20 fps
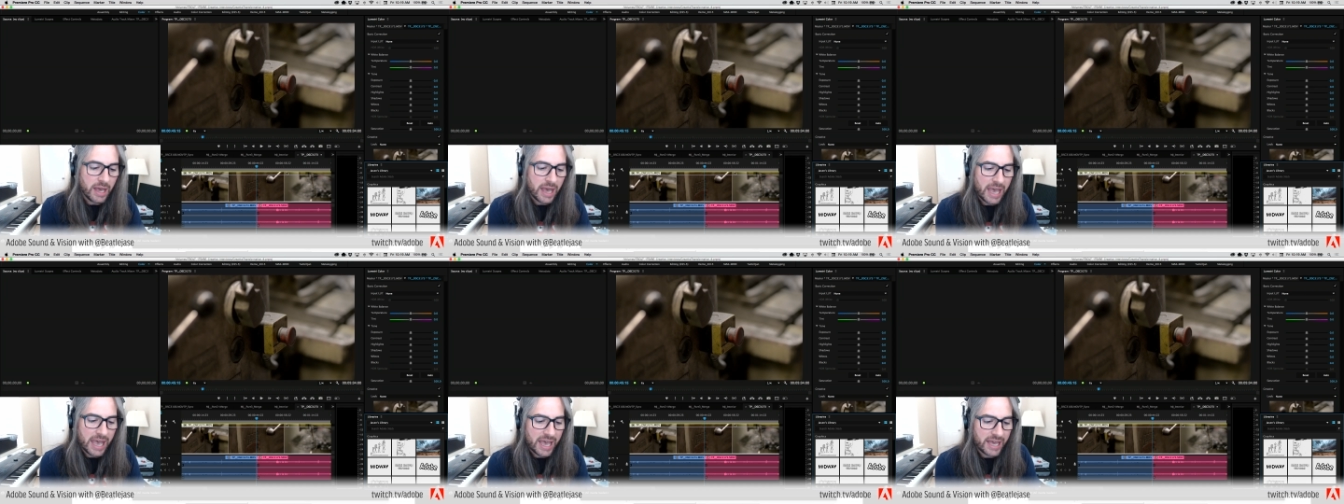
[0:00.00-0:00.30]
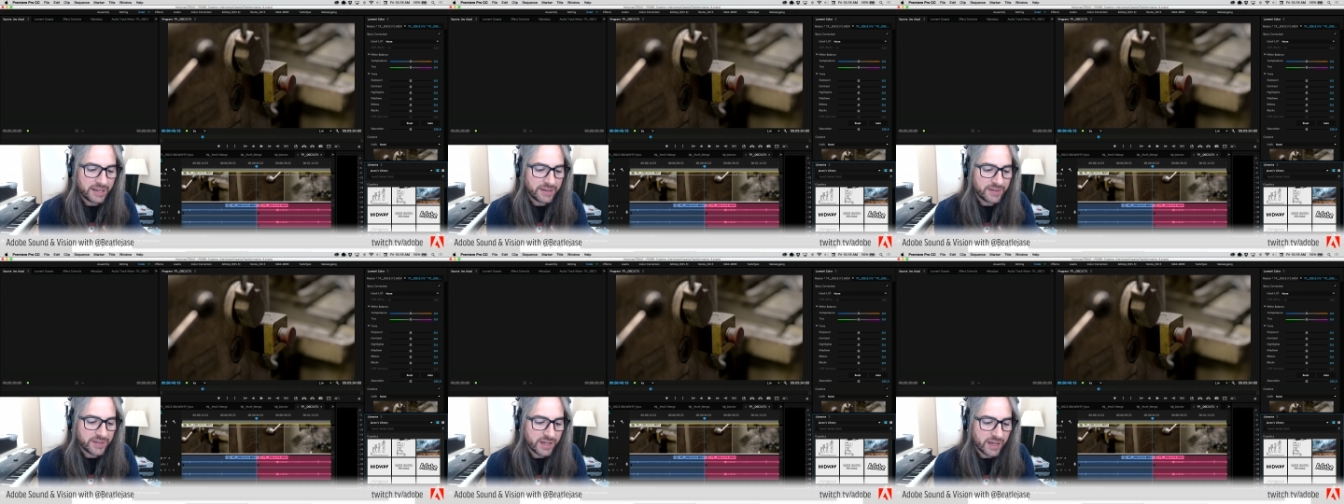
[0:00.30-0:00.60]

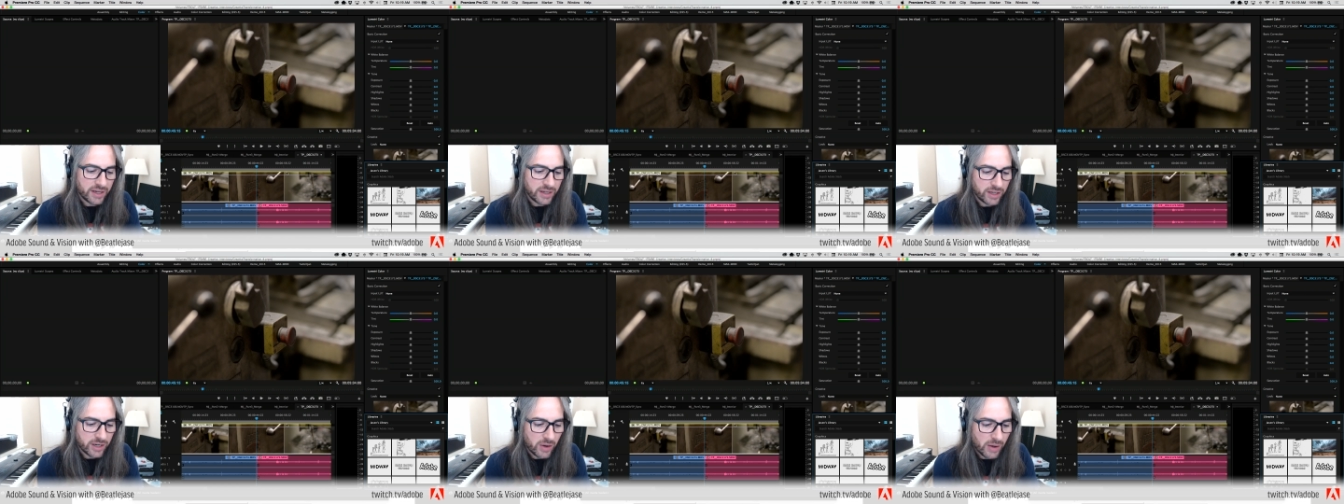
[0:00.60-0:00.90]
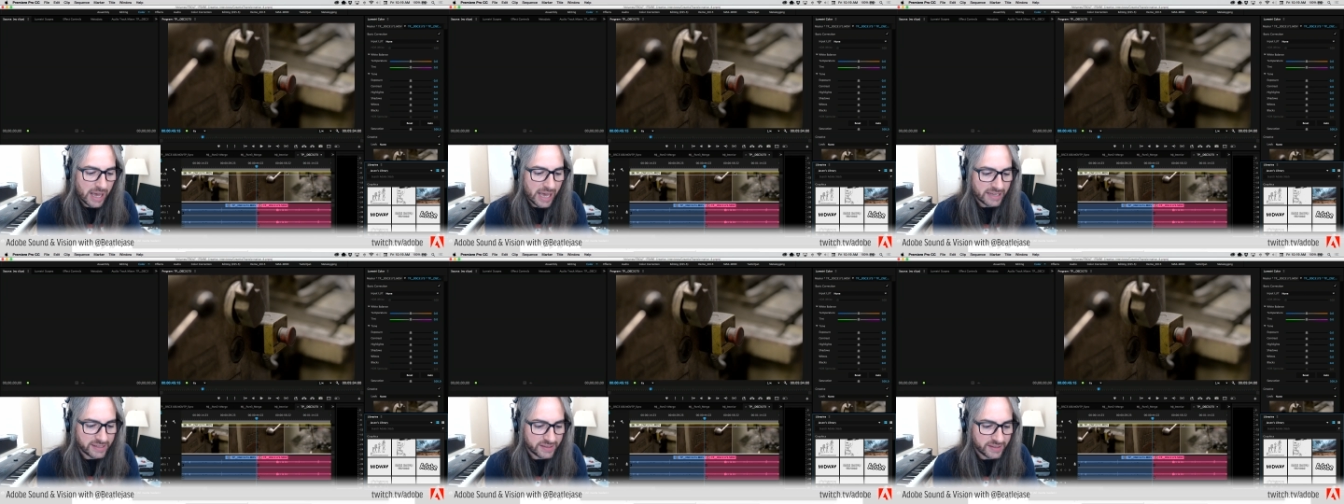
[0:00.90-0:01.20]
And, you know,
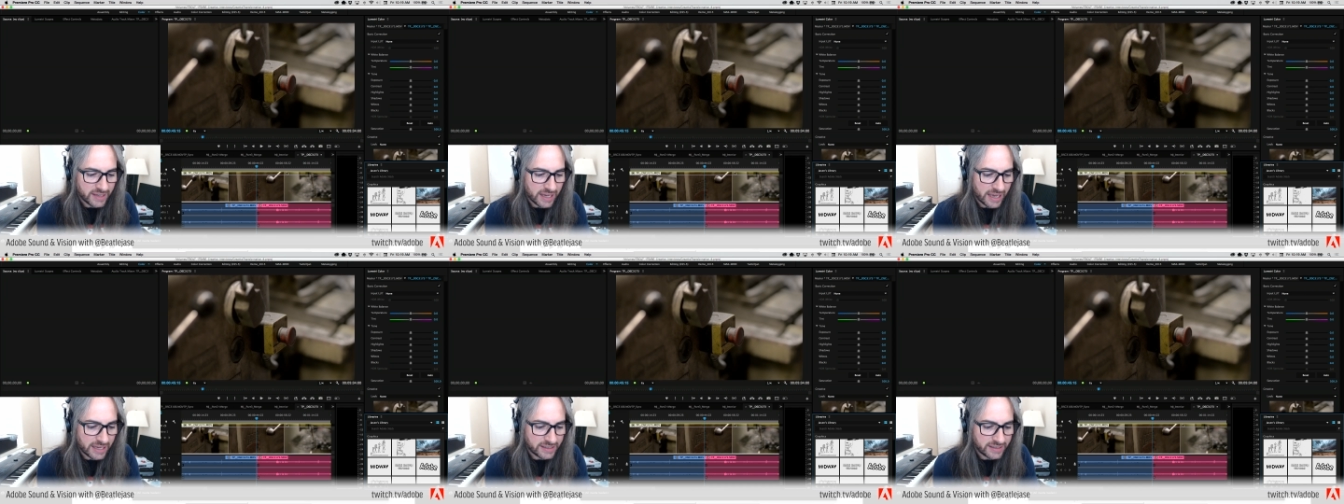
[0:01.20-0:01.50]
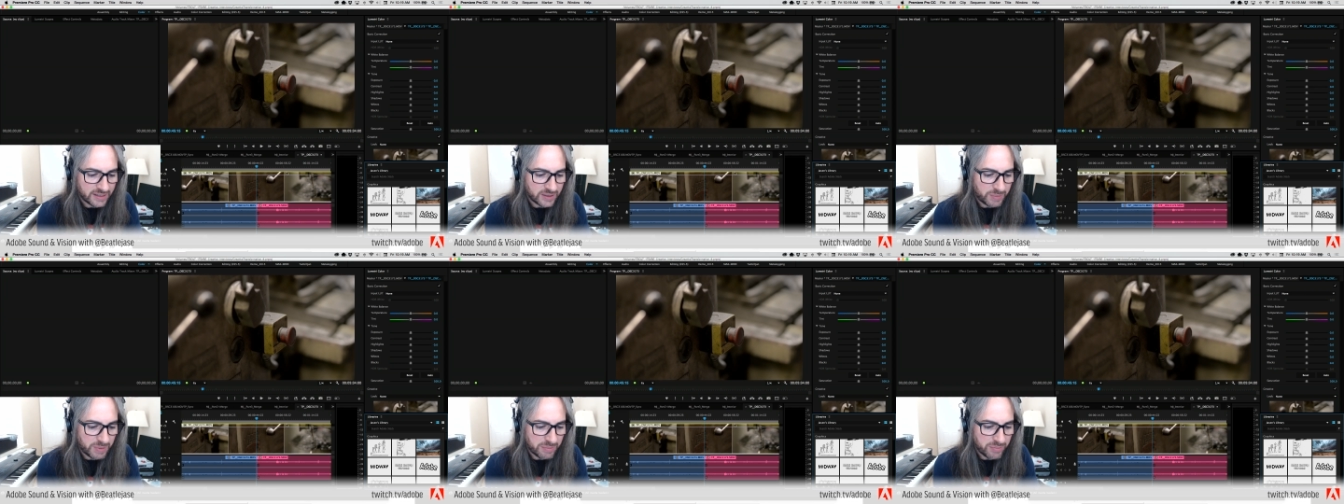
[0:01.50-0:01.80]
as
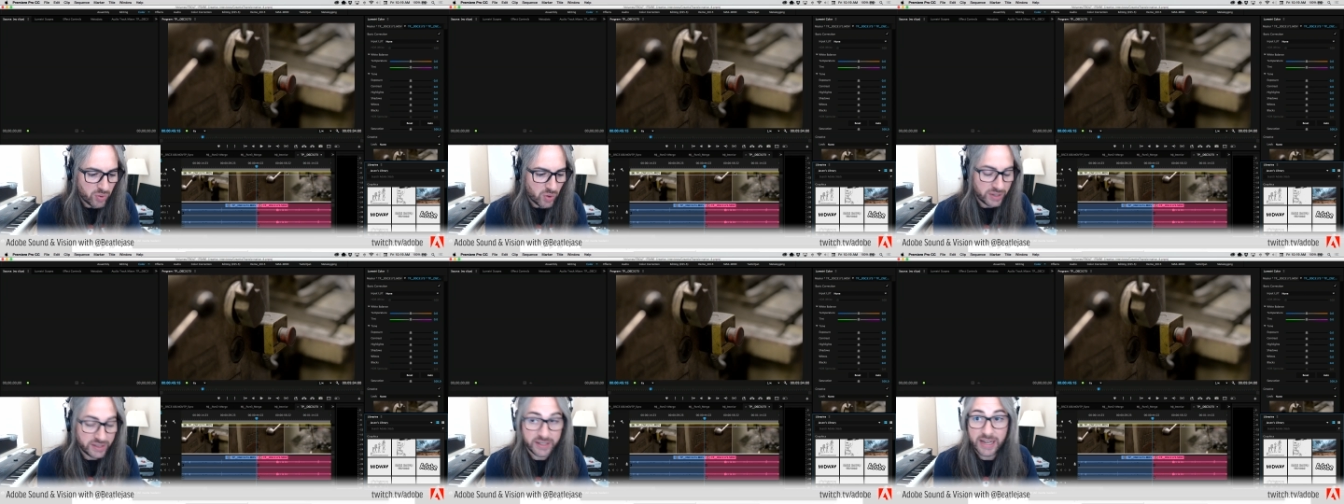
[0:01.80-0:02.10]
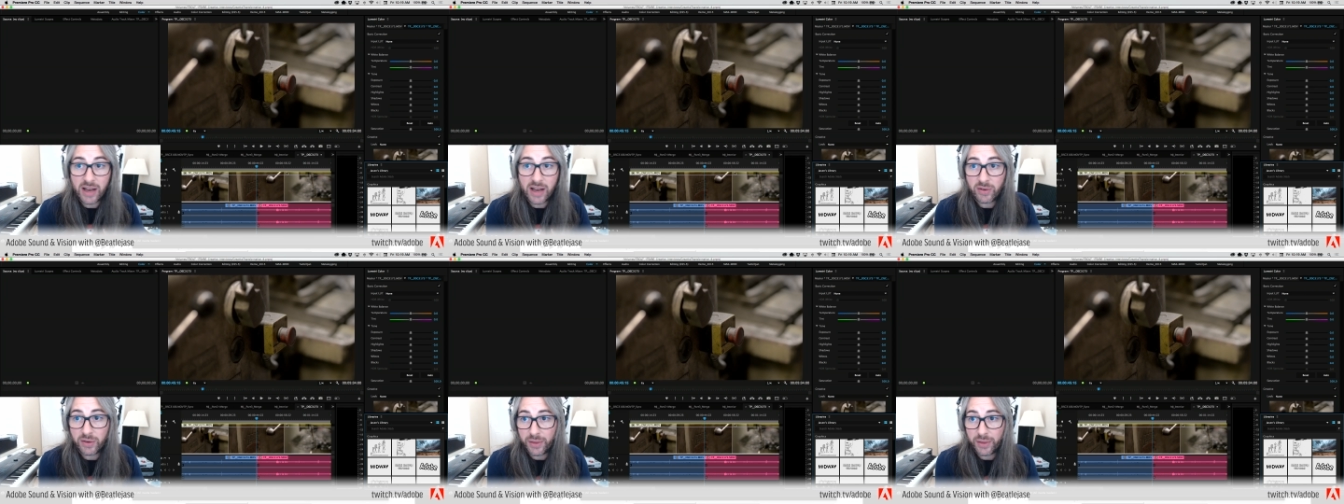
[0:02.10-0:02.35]
has been pointed out,